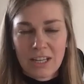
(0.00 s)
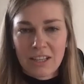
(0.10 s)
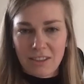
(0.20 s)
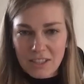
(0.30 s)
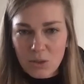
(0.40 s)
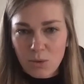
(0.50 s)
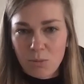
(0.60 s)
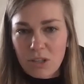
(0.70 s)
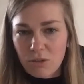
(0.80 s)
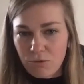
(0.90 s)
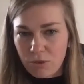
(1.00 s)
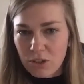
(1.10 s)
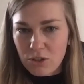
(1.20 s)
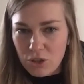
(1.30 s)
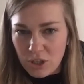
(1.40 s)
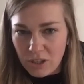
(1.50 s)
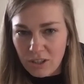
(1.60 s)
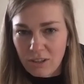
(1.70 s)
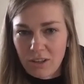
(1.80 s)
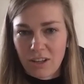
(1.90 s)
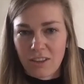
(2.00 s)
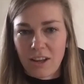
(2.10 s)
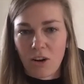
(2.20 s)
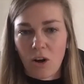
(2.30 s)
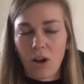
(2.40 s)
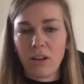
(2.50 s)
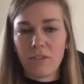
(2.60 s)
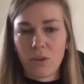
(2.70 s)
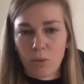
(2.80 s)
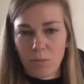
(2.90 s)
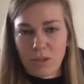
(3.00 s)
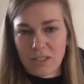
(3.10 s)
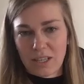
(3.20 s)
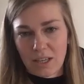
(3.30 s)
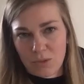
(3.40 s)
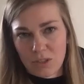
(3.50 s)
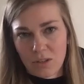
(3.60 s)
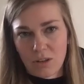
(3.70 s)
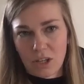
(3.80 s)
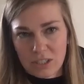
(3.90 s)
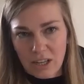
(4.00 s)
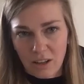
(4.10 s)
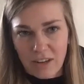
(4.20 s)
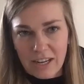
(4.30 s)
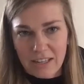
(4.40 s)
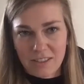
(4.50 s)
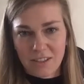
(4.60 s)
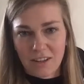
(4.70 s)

This will be the first year that all of the women's games are televised